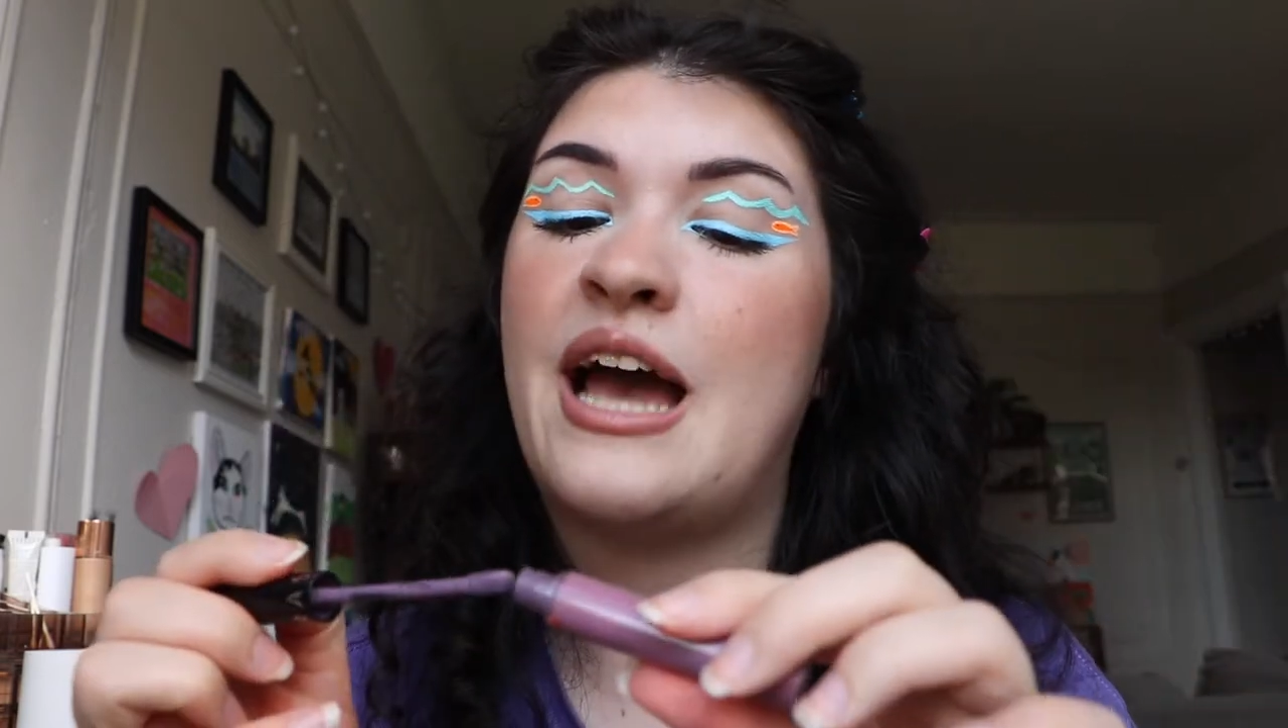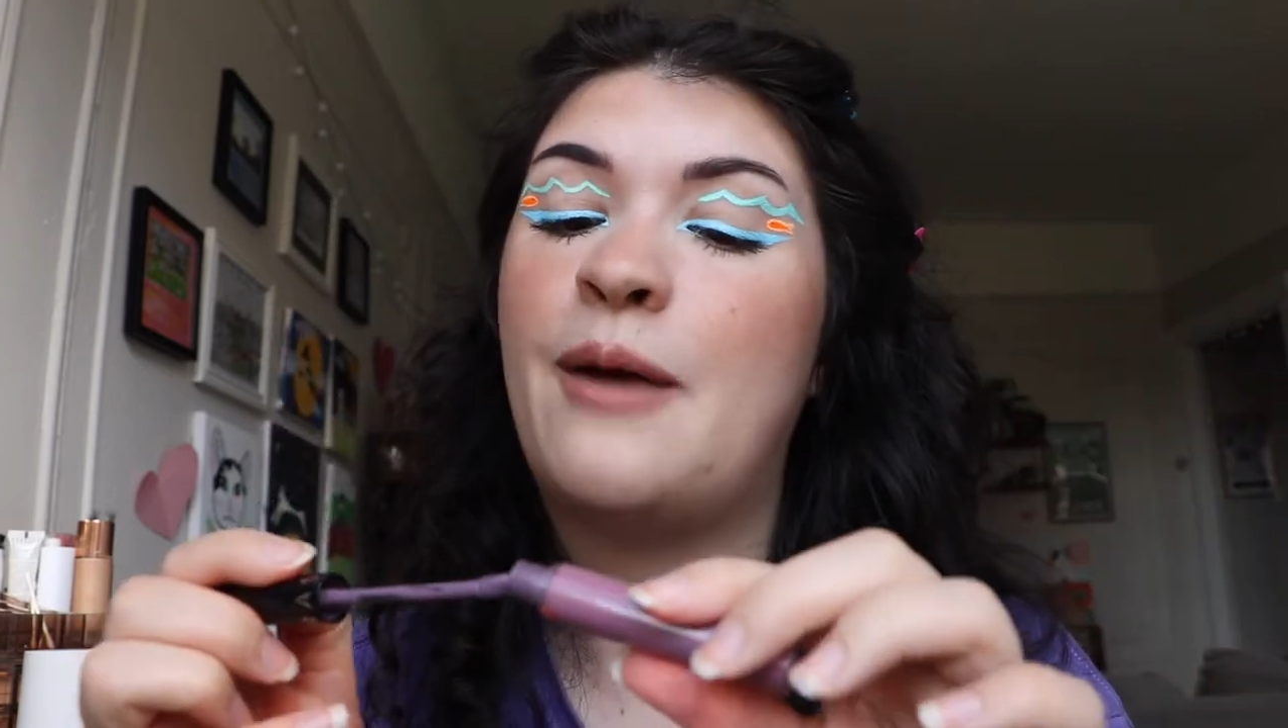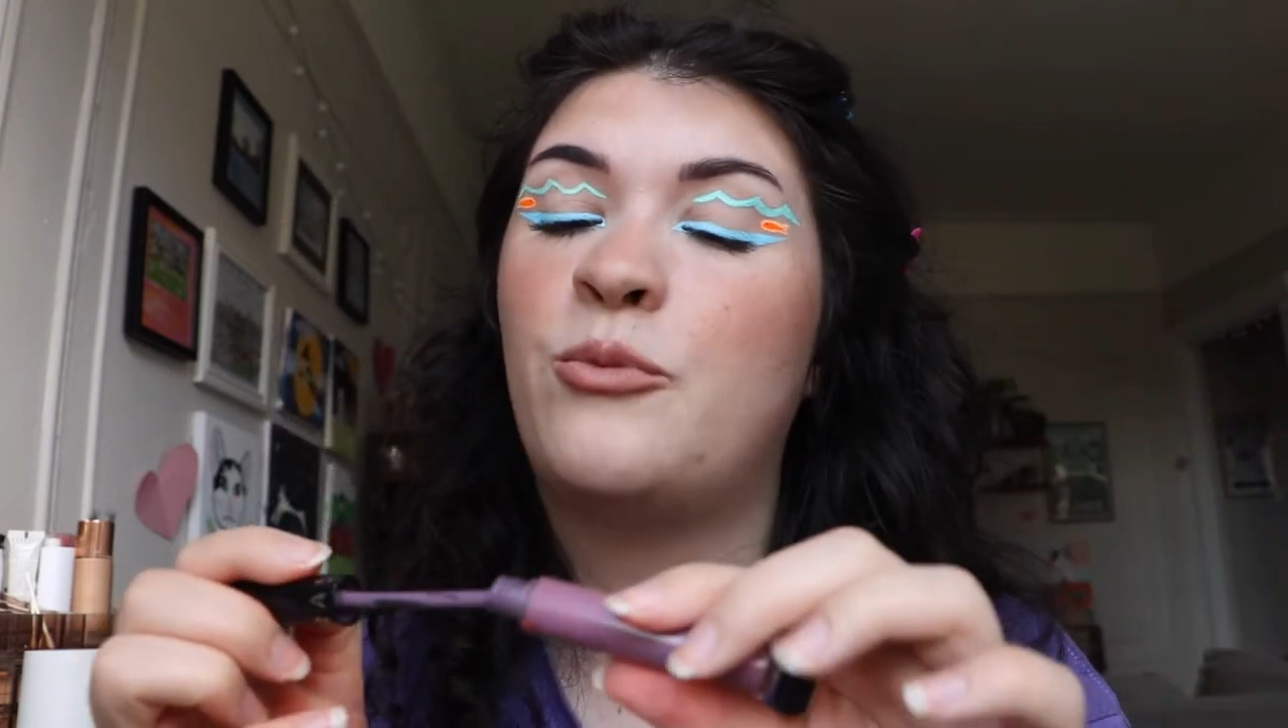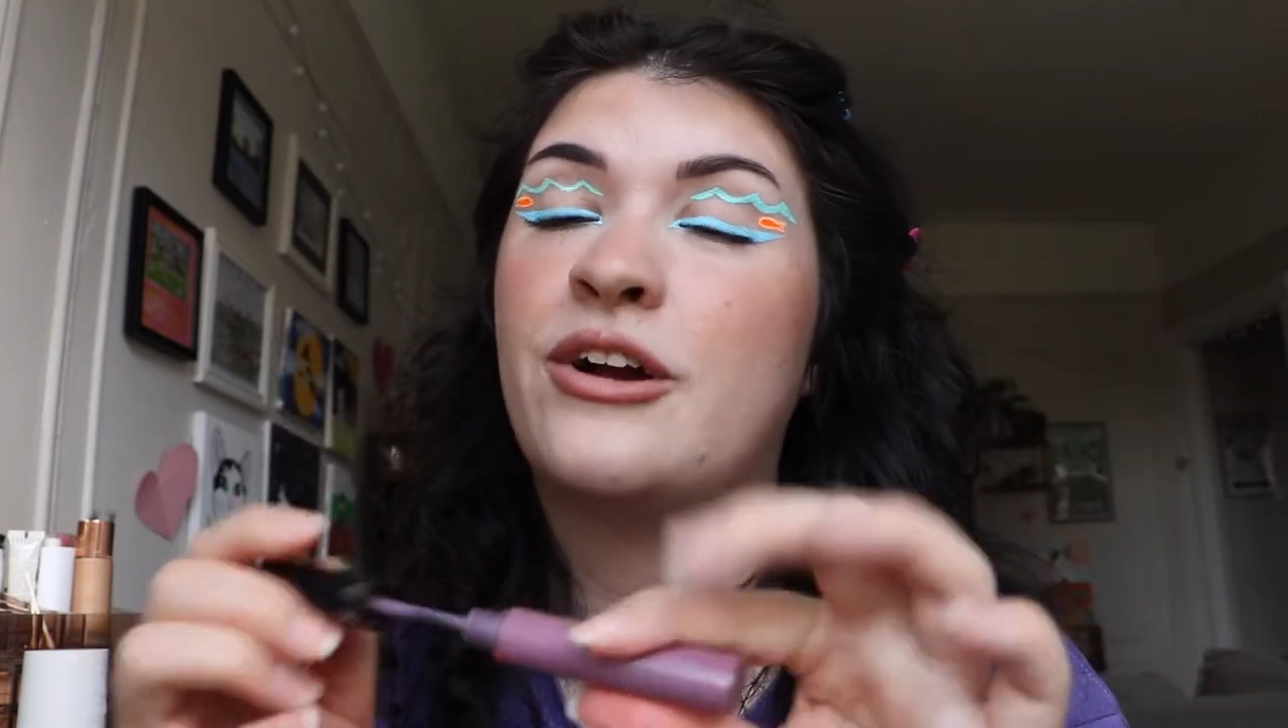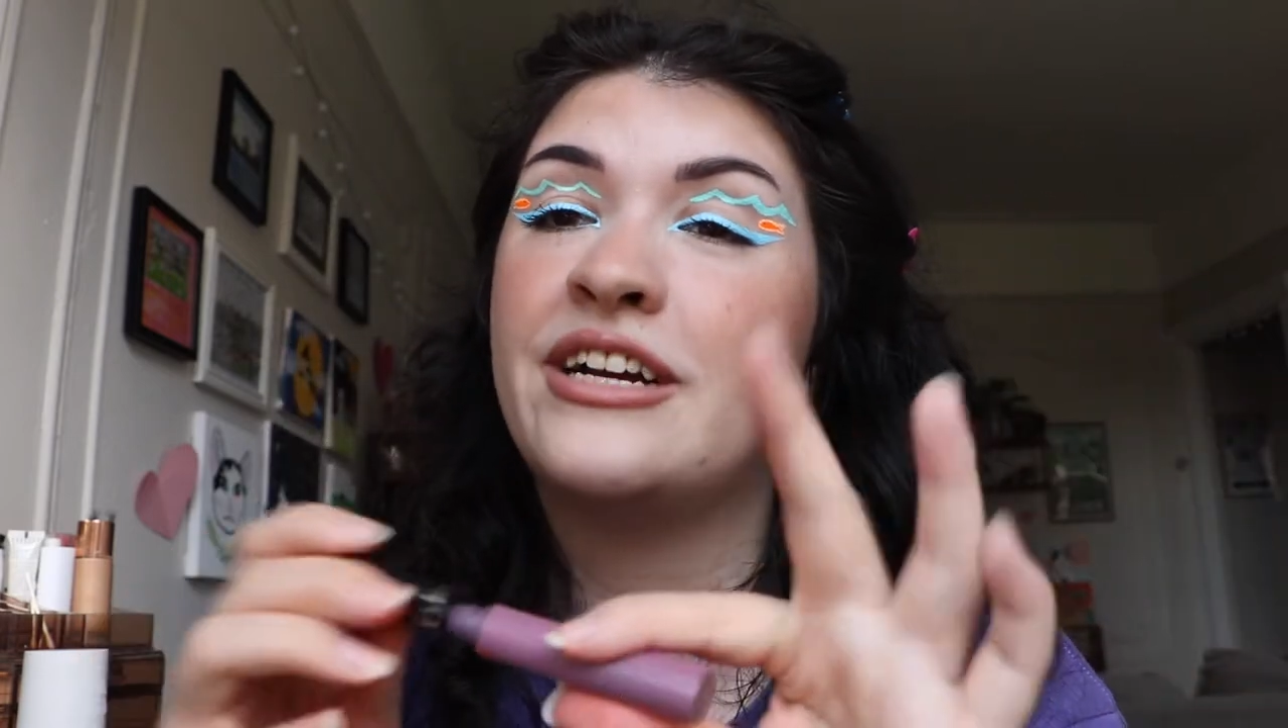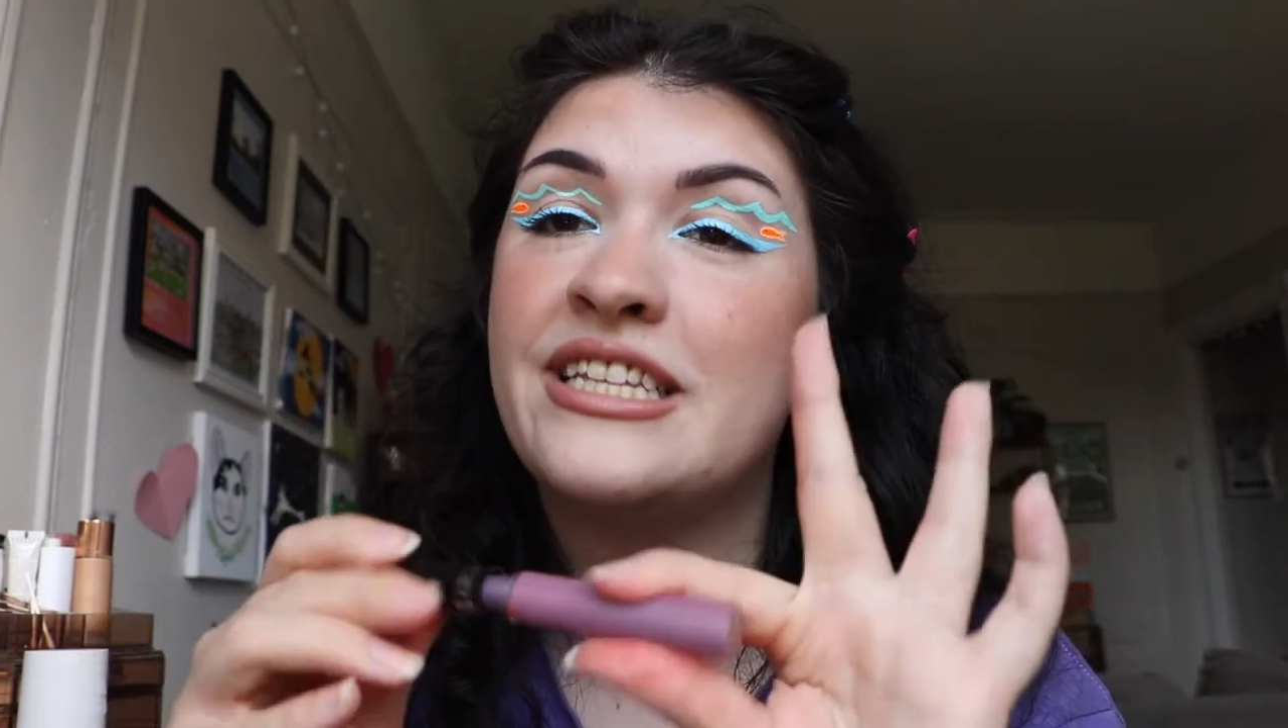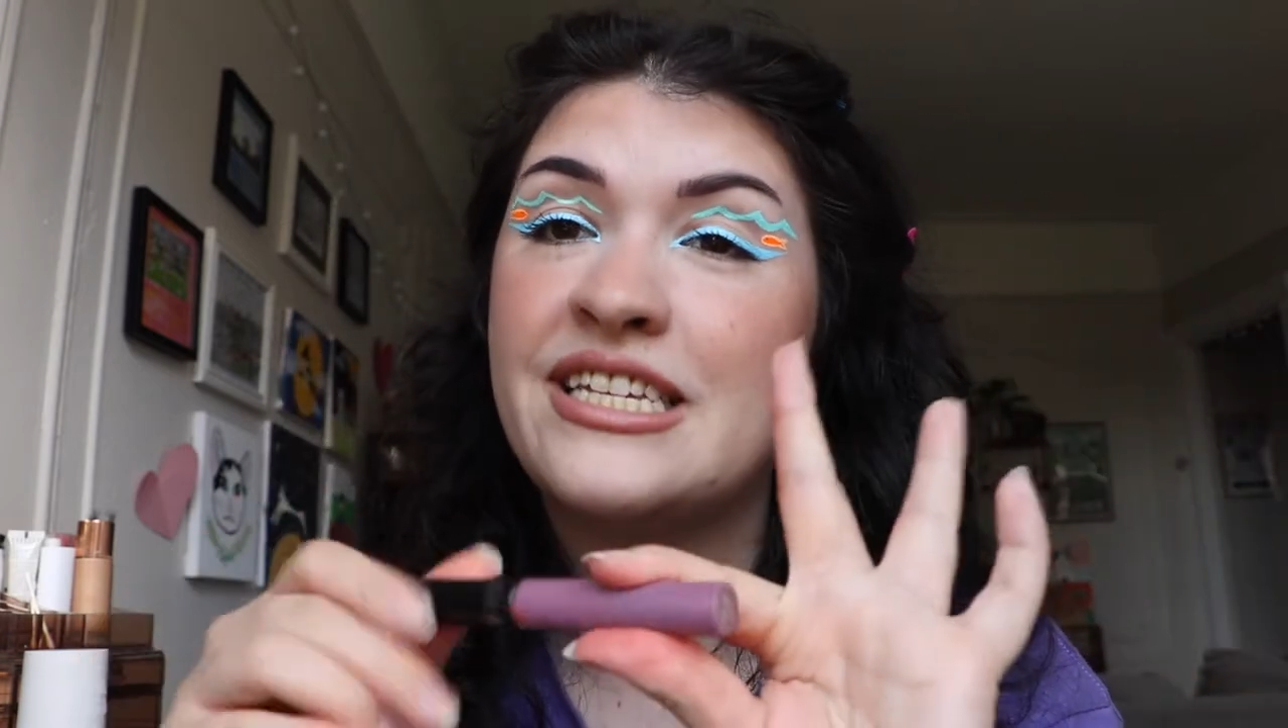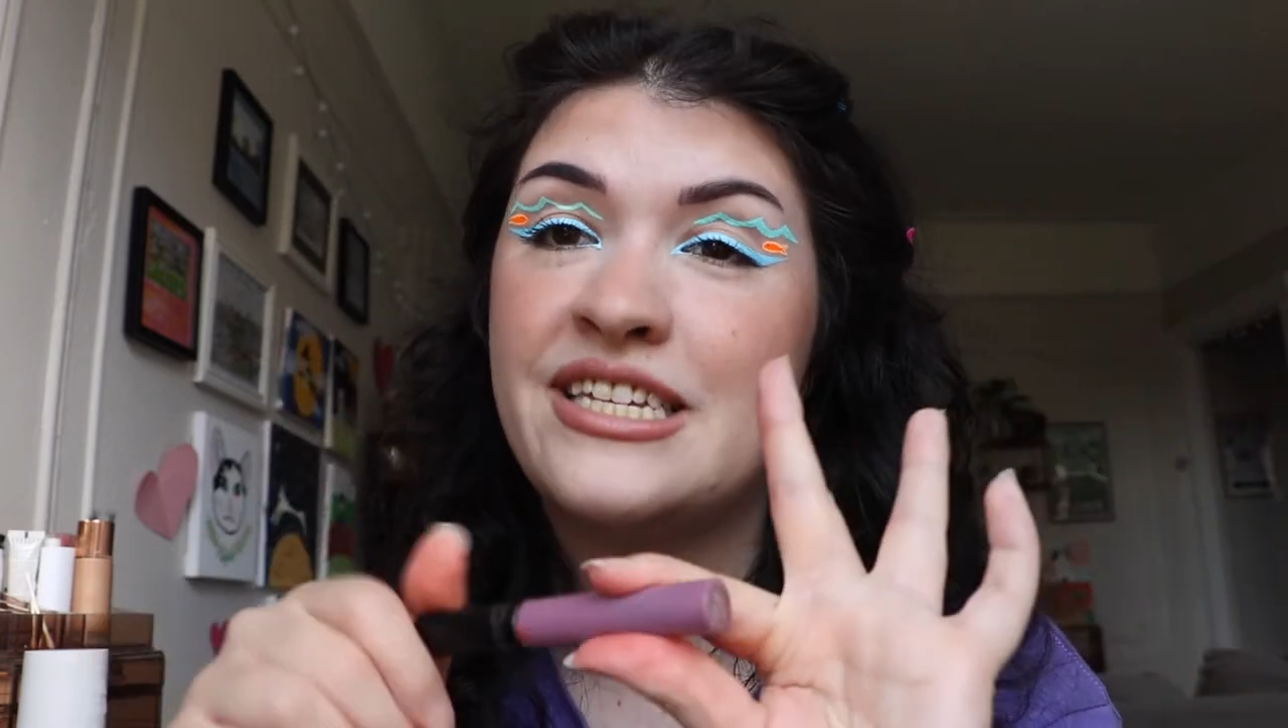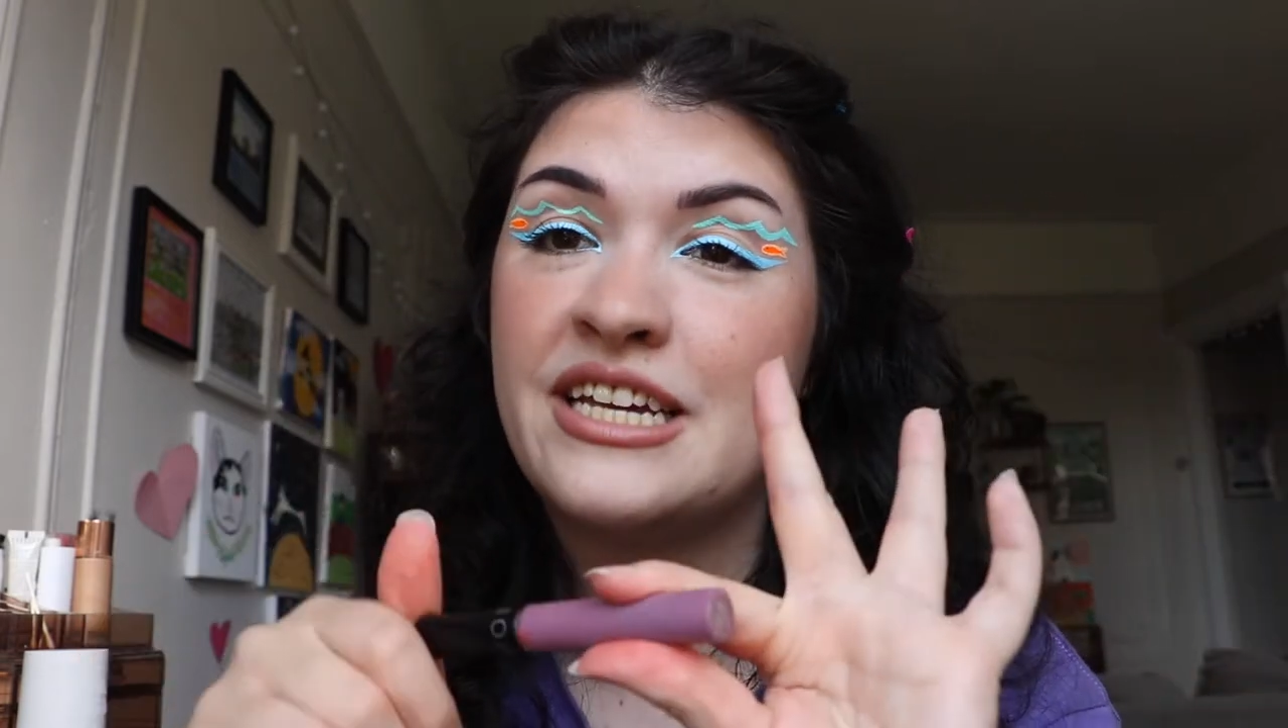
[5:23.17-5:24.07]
time wearing this